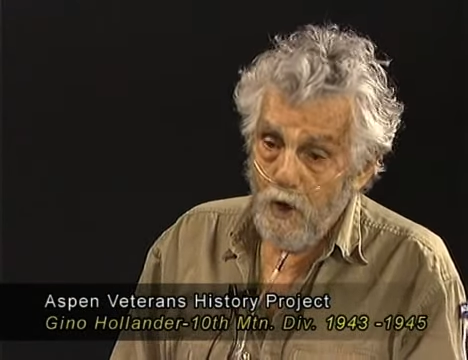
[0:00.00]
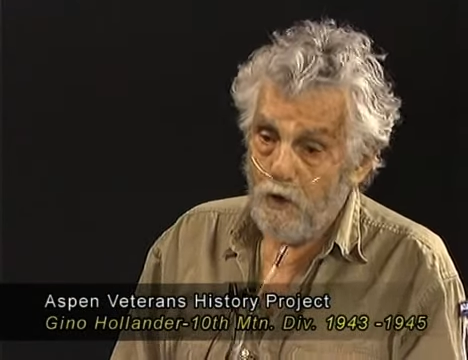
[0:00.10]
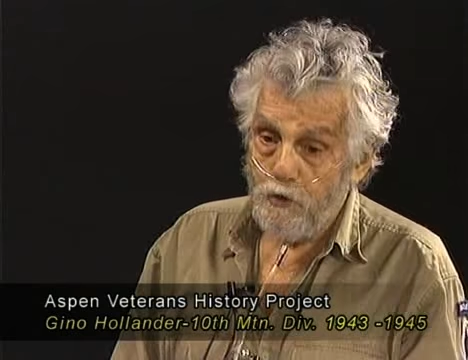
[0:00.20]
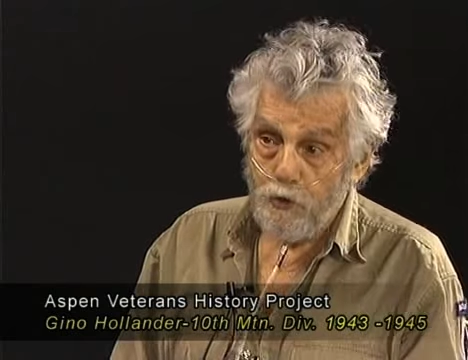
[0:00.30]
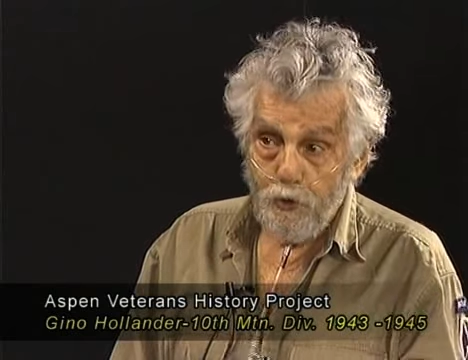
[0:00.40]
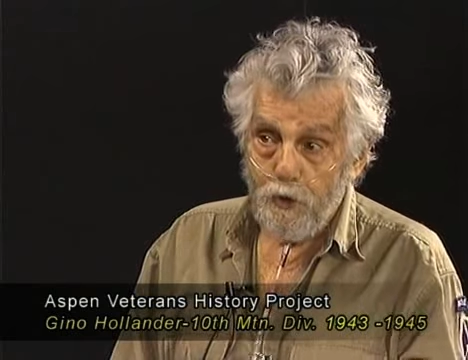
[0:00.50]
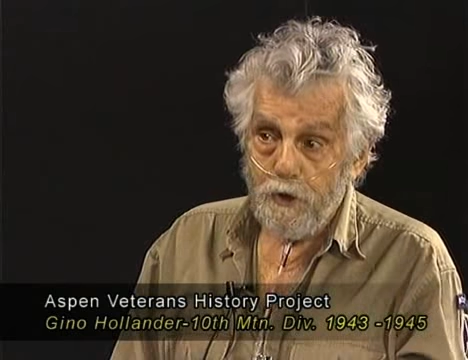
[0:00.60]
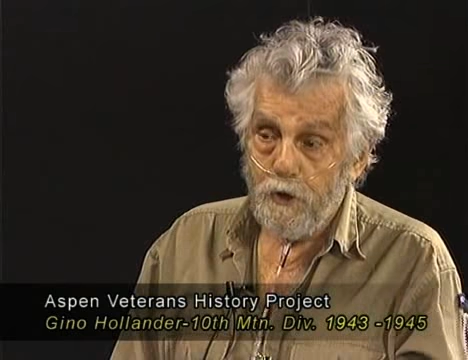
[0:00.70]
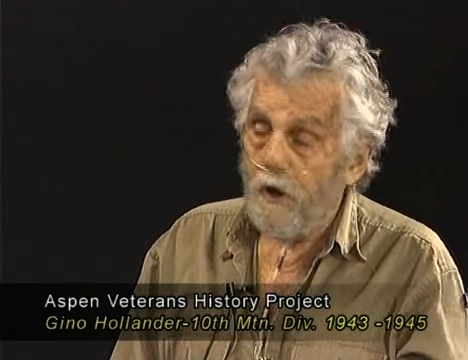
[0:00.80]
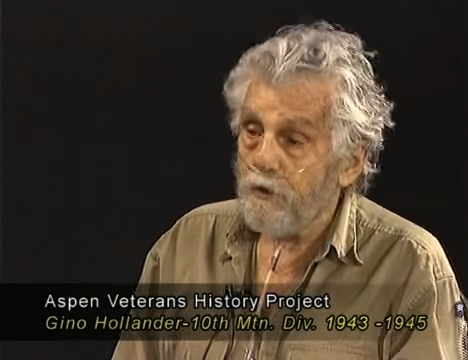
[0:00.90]
And surely
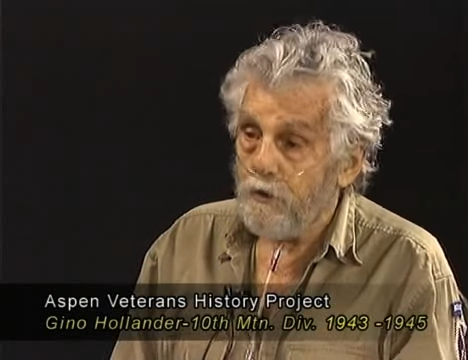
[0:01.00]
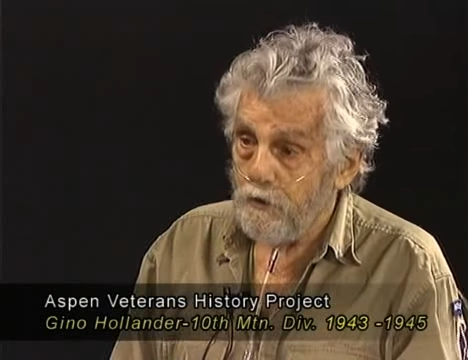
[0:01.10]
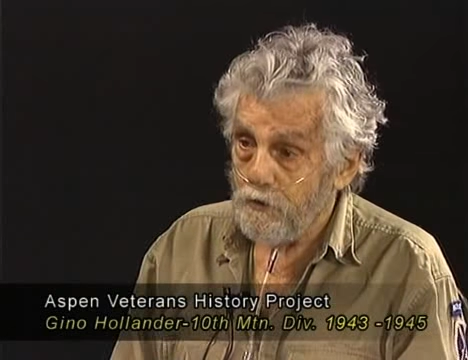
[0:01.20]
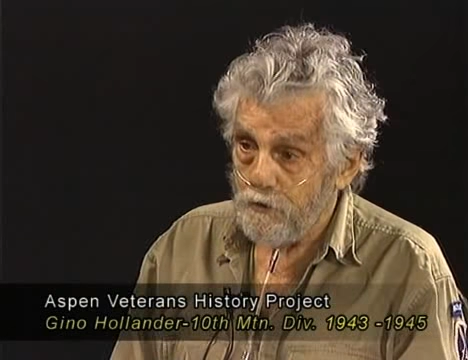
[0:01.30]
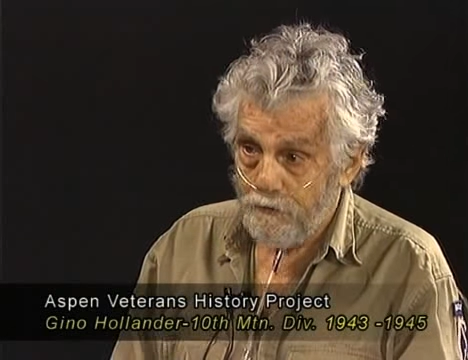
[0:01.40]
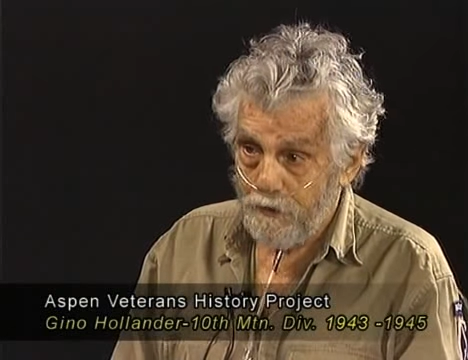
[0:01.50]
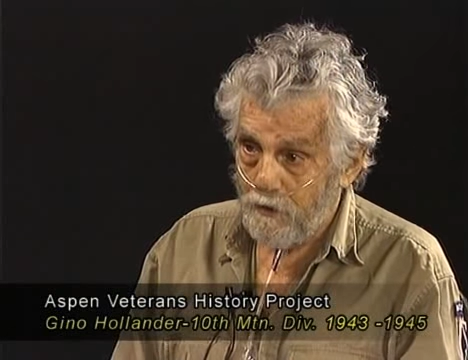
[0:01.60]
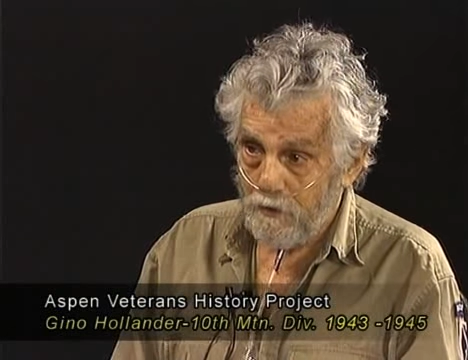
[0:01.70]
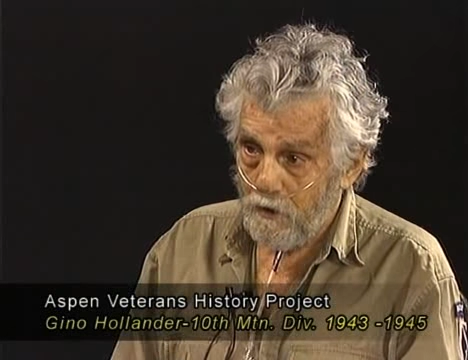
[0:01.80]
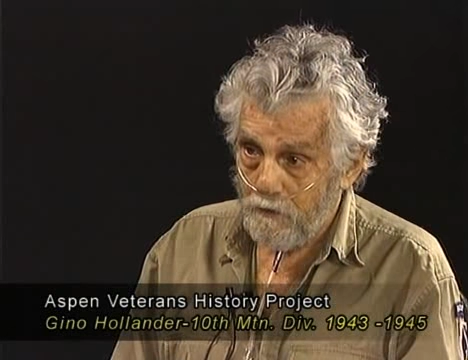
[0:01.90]
nothing in
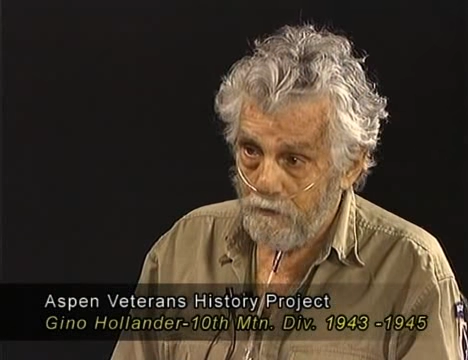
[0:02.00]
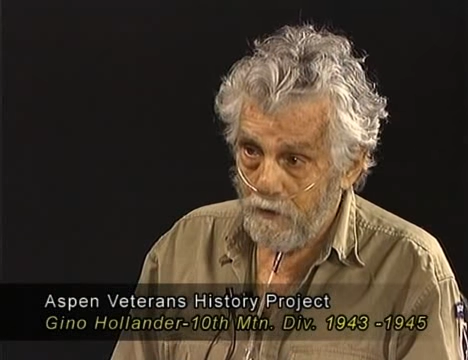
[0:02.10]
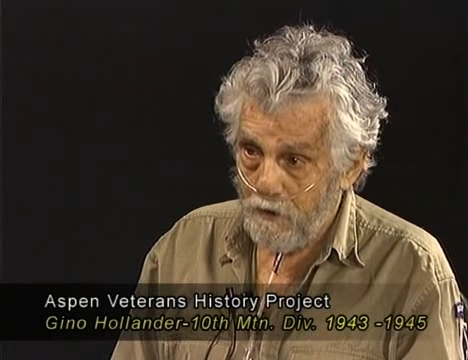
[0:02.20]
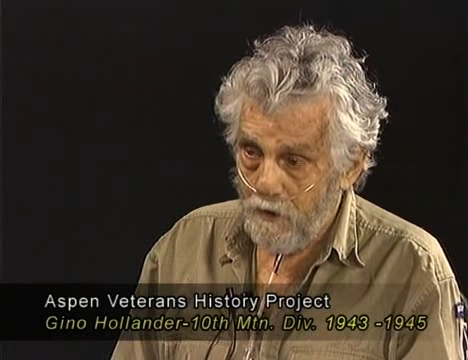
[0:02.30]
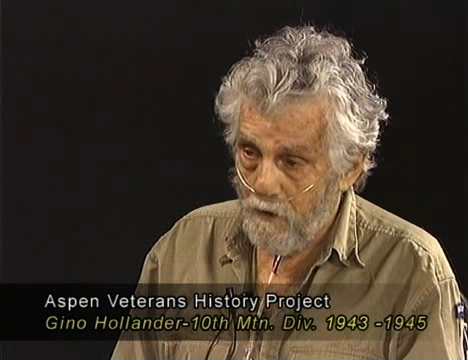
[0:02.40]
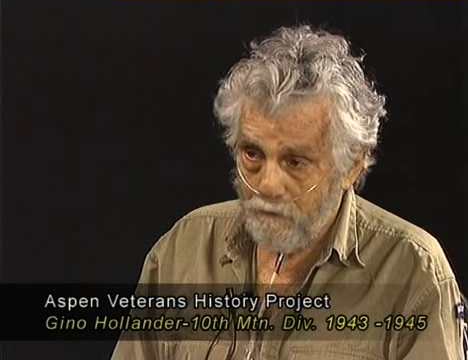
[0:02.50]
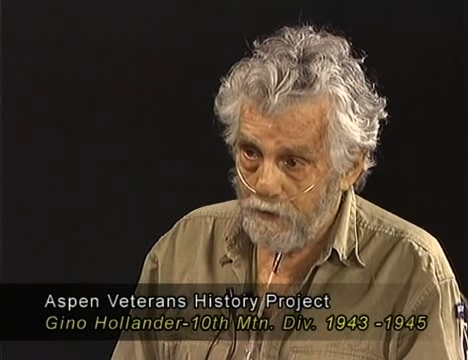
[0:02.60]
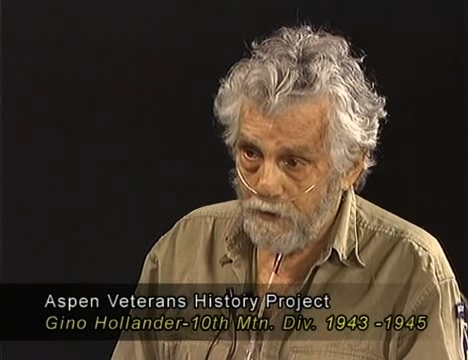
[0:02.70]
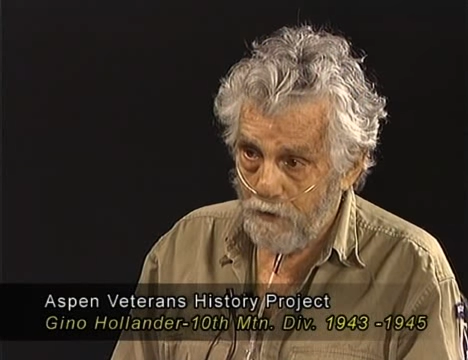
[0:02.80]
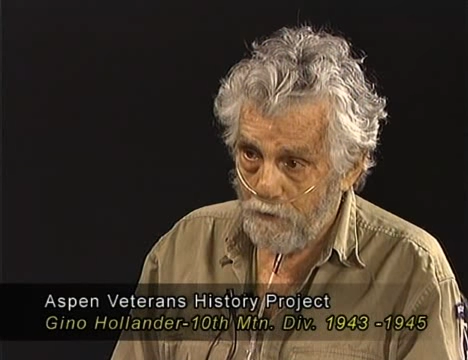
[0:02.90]
civilian life that ever
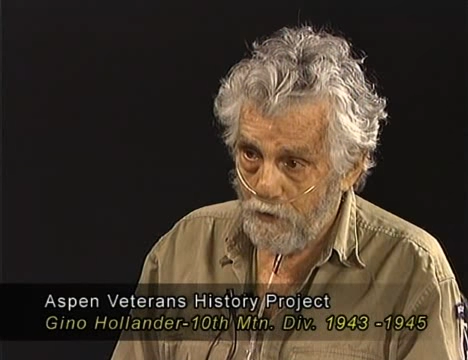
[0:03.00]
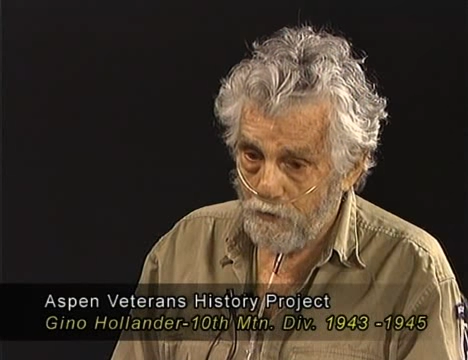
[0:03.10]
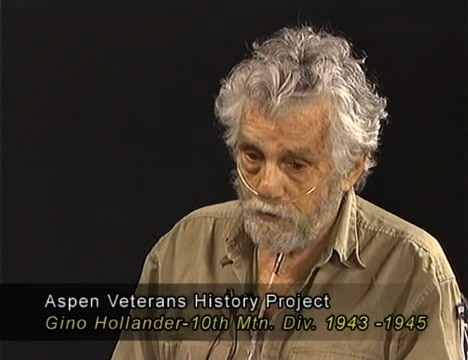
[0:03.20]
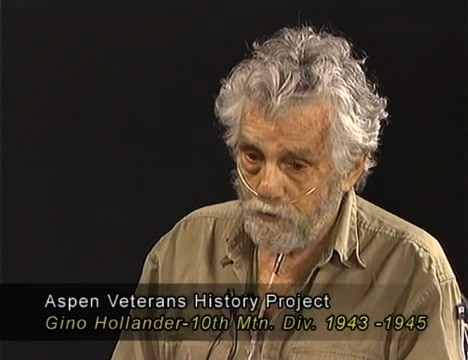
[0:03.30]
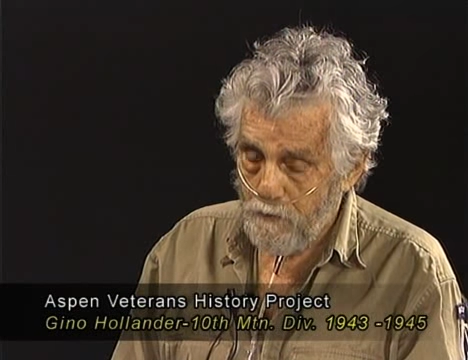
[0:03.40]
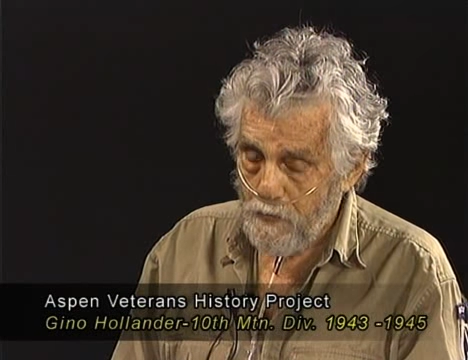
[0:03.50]
came close.